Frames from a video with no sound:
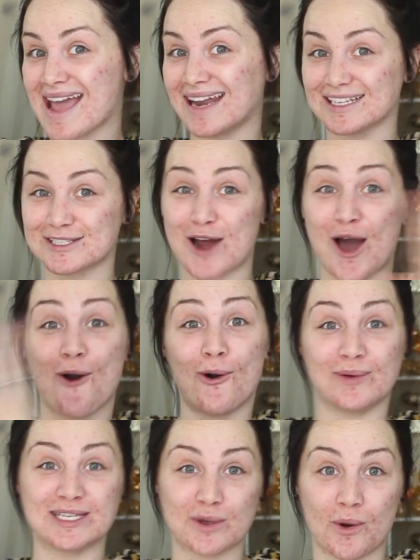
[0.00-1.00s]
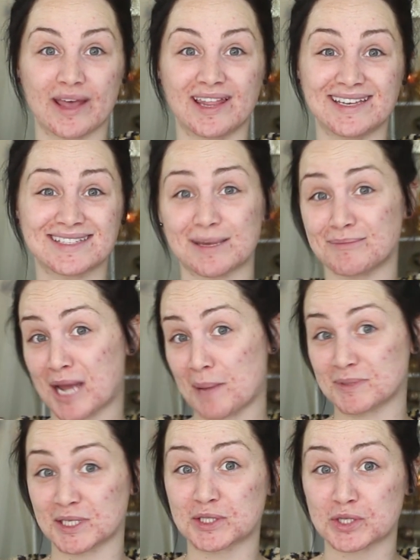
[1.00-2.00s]
and it's not always oily.
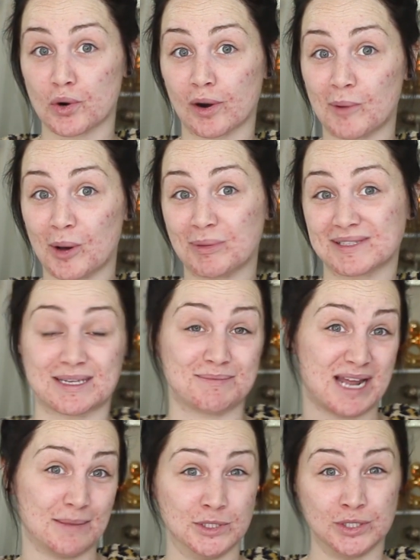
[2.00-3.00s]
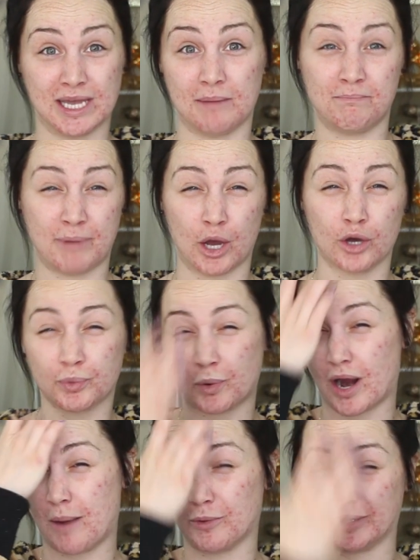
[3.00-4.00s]
Sometimes it's normal, but sometimes you get both,
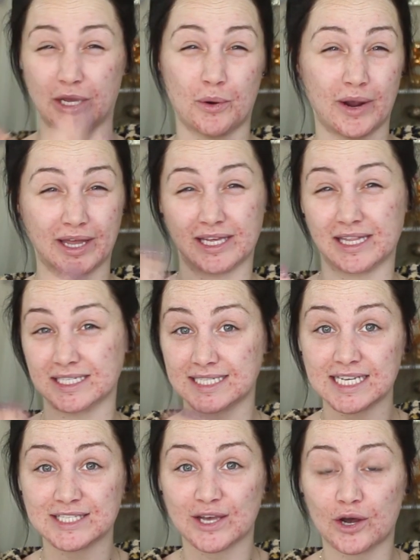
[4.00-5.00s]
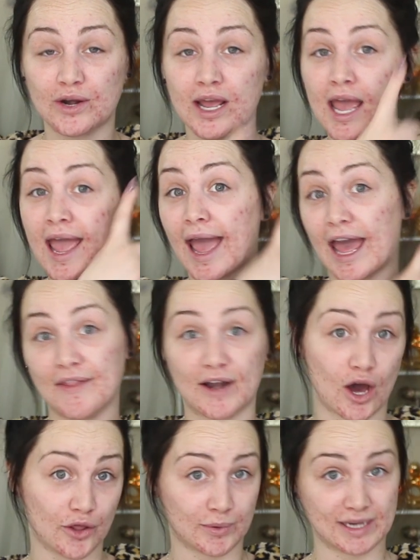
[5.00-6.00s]
where I'm really oily in the T-zone and then
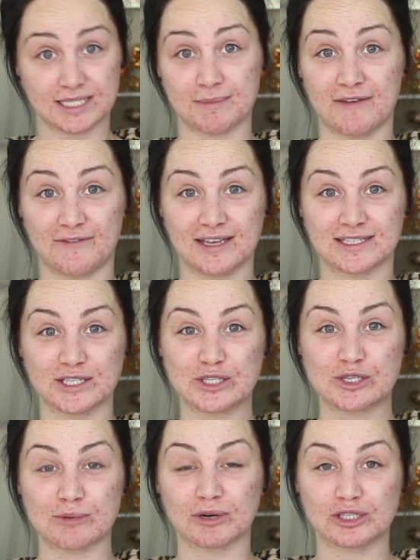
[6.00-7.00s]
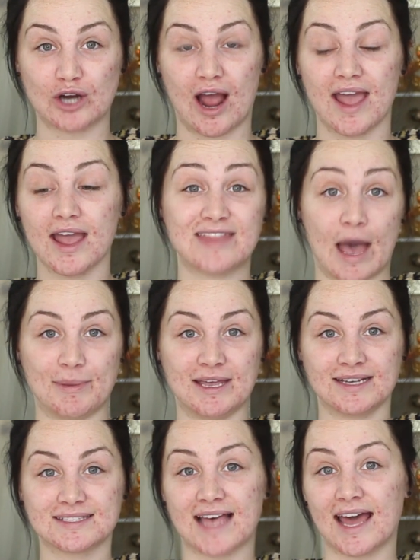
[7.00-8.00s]
all the rest of my face is super dry. That
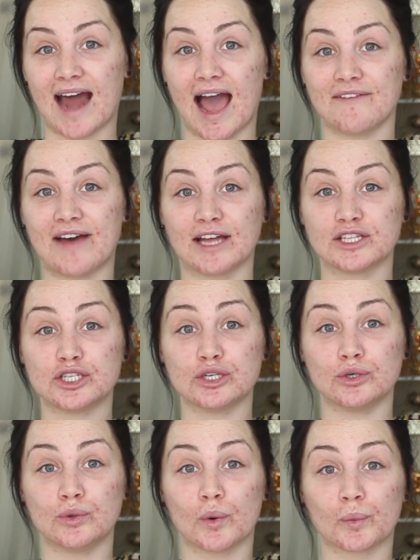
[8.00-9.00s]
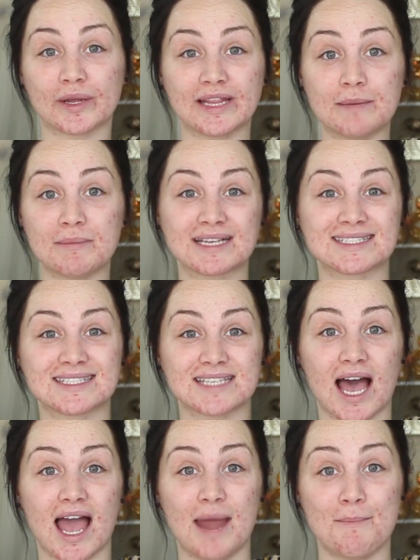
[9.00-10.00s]
being said, I've had to really mix
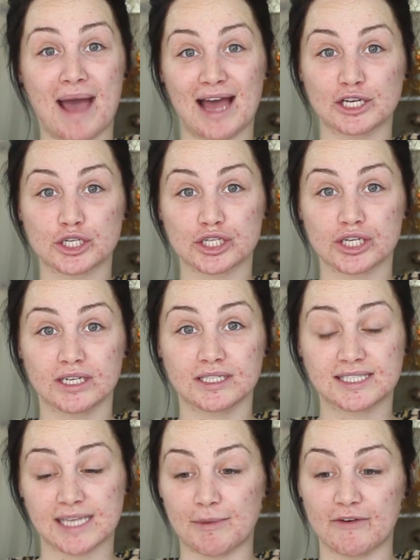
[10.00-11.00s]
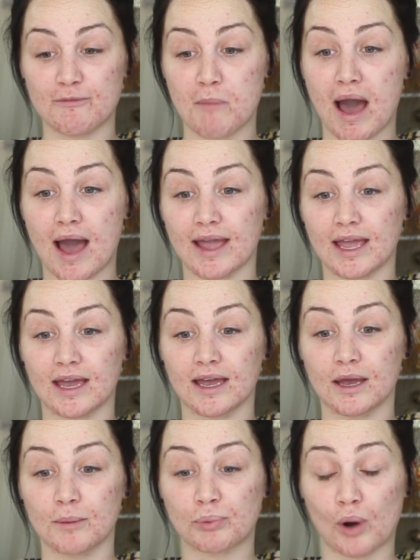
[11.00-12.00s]
and match some of my
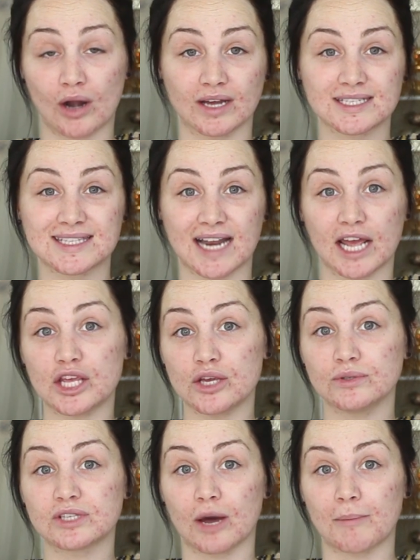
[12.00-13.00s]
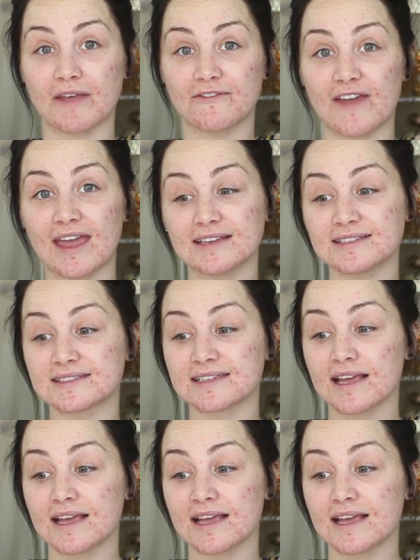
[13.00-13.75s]
products that I use on my face.